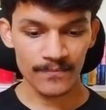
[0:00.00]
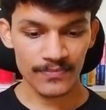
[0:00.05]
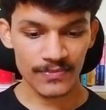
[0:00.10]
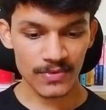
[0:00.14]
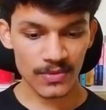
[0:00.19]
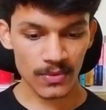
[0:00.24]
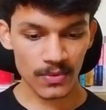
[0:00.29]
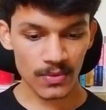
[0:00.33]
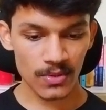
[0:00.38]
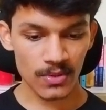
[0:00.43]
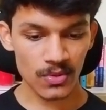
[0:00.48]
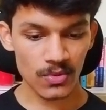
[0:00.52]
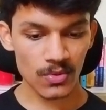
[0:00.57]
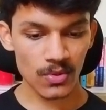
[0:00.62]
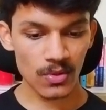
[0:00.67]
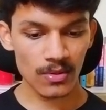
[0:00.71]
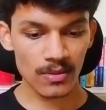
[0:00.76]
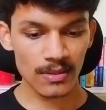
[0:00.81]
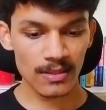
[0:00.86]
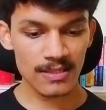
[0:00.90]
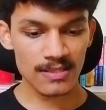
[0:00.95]
So do
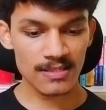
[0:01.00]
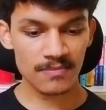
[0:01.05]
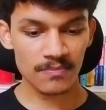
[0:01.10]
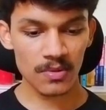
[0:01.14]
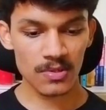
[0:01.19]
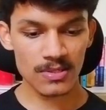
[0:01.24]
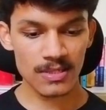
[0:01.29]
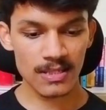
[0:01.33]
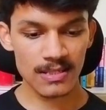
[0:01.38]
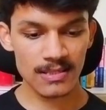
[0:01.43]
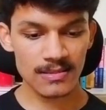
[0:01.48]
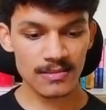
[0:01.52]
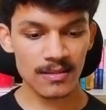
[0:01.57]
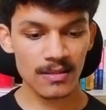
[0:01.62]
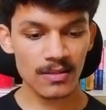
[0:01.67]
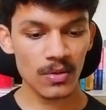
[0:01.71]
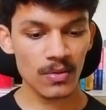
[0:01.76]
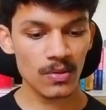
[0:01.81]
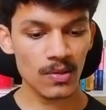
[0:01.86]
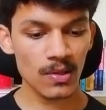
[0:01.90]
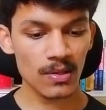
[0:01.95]
not list projects that
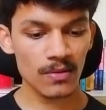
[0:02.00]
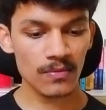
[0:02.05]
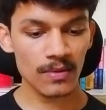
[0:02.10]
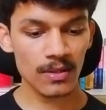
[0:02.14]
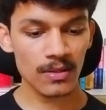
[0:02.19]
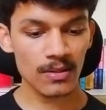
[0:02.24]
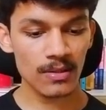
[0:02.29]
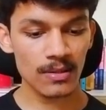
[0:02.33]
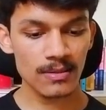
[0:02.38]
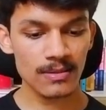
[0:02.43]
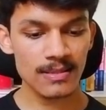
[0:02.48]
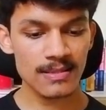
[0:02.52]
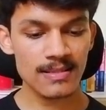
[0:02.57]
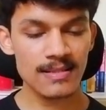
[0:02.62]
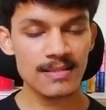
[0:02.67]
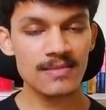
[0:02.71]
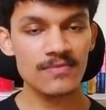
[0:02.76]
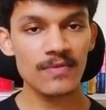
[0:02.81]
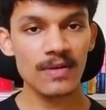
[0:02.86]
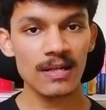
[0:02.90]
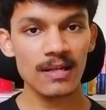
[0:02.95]
you have not worked on. This
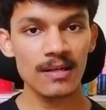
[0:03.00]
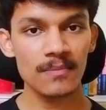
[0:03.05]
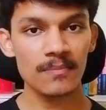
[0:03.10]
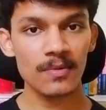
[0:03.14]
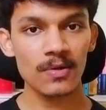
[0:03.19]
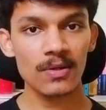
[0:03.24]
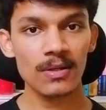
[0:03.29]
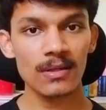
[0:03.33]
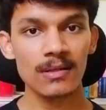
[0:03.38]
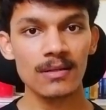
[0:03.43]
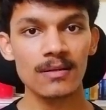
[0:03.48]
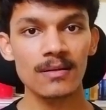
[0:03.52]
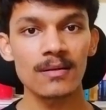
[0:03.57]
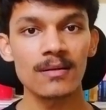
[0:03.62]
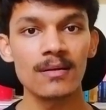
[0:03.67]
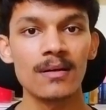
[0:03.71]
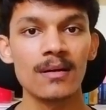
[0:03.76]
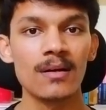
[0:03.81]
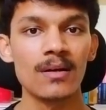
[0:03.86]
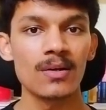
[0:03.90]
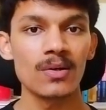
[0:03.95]
is very important.
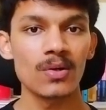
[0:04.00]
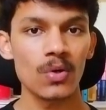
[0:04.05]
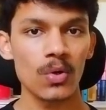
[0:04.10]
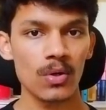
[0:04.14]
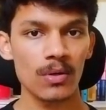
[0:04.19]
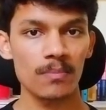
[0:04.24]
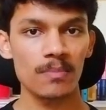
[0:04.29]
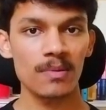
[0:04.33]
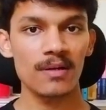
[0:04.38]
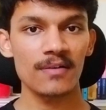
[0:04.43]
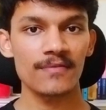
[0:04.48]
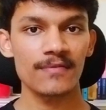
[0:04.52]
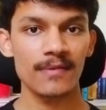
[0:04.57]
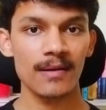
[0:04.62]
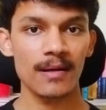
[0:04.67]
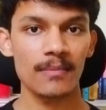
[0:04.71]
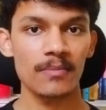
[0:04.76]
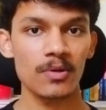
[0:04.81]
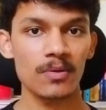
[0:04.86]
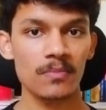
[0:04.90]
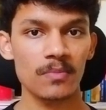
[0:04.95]
Don't bluff
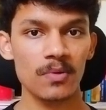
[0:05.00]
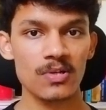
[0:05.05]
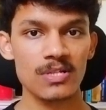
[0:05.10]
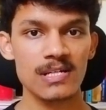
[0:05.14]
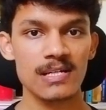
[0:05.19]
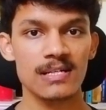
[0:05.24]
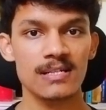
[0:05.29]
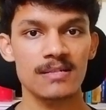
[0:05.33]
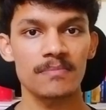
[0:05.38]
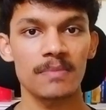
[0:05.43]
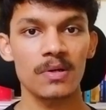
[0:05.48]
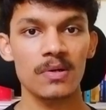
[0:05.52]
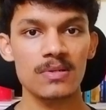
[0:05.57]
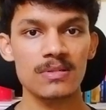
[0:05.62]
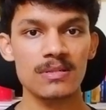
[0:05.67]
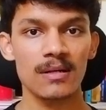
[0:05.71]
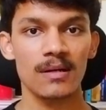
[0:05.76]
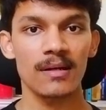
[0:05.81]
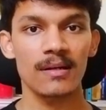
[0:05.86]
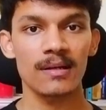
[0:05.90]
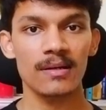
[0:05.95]
about projects, because
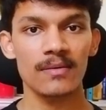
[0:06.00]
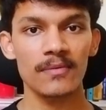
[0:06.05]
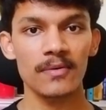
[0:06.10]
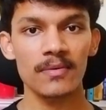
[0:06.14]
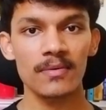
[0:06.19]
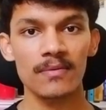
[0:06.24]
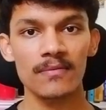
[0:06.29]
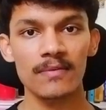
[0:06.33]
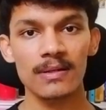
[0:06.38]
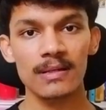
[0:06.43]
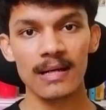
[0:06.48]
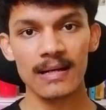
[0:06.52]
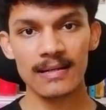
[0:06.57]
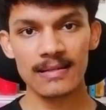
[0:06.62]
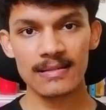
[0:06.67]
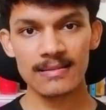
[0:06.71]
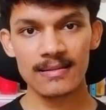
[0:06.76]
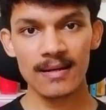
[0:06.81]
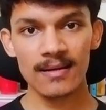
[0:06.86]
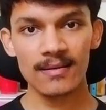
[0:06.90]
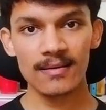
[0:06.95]
the interviewer will
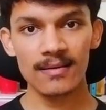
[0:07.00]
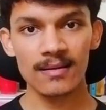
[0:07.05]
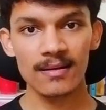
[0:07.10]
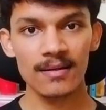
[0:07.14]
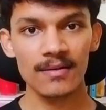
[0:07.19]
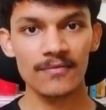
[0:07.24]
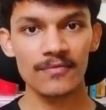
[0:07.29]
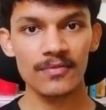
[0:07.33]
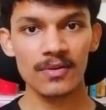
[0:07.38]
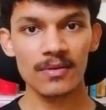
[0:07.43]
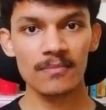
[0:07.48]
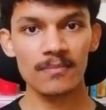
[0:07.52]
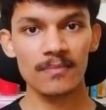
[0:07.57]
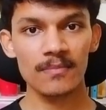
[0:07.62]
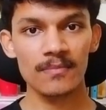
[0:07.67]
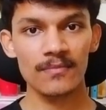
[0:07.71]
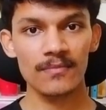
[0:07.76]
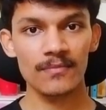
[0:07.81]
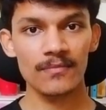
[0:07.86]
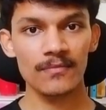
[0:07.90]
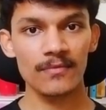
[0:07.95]
understand if you're
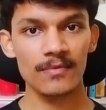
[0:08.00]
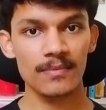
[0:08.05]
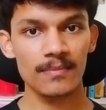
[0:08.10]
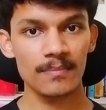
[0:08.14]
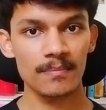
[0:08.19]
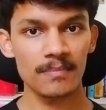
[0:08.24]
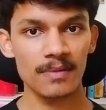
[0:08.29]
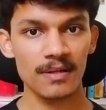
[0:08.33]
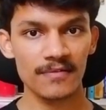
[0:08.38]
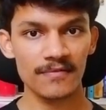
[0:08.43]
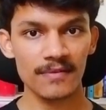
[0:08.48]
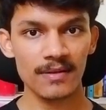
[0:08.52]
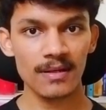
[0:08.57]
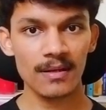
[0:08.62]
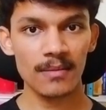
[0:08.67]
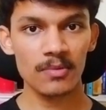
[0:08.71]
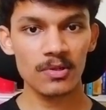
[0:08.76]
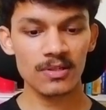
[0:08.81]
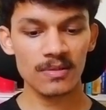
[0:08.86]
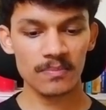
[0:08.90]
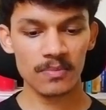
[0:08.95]
bluffing
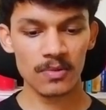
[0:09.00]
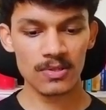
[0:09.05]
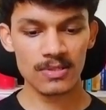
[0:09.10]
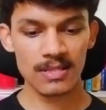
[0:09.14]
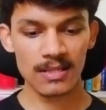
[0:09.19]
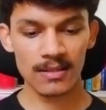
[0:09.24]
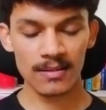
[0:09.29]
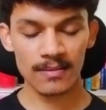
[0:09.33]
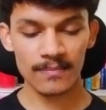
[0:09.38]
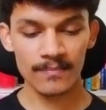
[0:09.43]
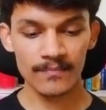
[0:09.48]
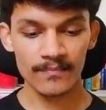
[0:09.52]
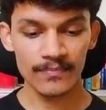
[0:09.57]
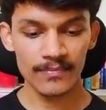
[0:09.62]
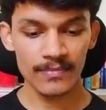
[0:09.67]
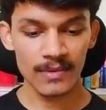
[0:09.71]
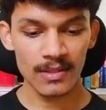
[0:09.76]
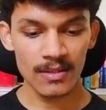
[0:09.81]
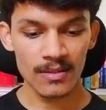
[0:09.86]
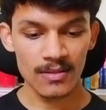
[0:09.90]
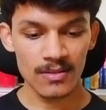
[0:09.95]
about the project.
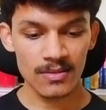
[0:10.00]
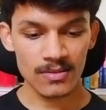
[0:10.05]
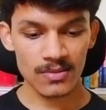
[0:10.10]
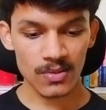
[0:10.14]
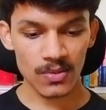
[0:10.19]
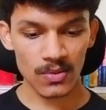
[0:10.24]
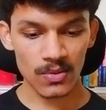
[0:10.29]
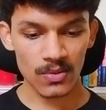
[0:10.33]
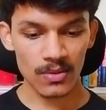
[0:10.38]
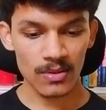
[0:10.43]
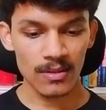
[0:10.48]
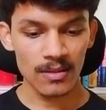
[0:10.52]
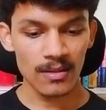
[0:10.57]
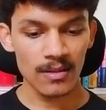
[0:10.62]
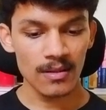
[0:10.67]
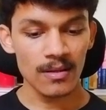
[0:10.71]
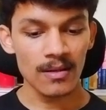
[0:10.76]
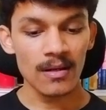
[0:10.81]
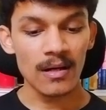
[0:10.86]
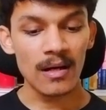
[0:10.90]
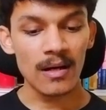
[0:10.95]
So,
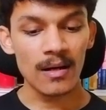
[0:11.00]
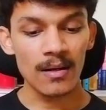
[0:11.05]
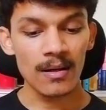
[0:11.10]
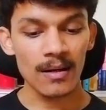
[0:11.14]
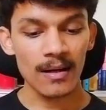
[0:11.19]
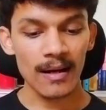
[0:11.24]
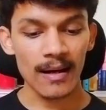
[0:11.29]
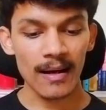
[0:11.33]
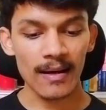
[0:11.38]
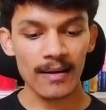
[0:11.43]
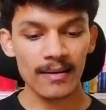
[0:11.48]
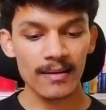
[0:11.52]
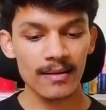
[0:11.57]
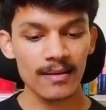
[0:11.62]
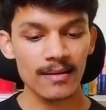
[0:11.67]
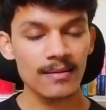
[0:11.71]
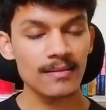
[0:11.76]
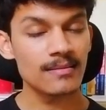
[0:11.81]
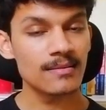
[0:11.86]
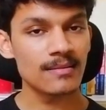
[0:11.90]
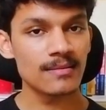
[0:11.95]
and
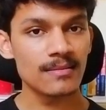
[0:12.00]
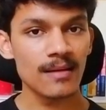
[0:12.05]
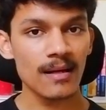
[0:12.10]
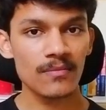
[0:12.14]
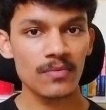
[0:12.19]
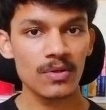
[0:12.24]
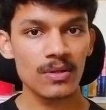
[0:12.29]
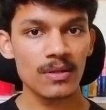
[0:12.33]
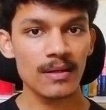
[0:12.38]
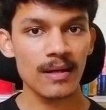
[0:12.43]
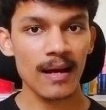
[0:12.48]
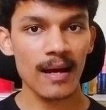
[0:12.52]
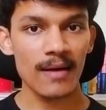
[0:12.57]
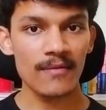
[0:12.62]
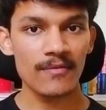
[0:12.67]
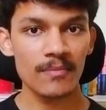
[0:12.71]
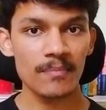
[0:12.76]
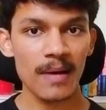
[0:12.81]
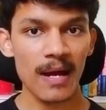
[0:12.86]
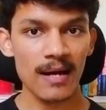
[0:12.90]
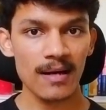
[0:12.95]
that would have
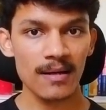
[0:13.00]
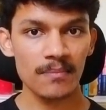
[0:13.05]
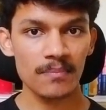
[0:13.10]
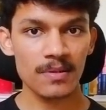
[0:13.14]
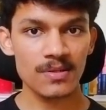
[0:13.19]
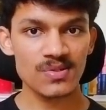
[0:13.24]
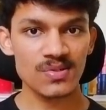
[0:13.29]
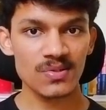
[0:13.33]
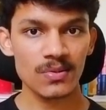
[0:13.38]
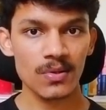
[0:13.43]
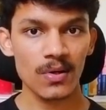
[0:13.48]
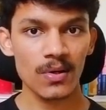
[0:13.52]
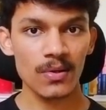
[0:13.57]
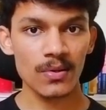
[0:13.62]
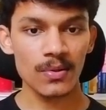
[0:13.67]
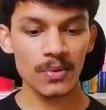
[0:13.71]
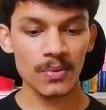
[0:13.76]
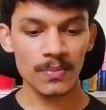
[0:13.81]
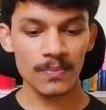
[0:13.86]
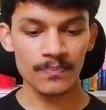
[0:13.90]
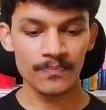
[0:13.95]
a bad impression on
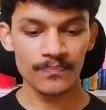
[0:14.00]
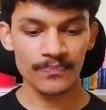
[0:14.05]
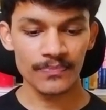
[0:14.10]
you.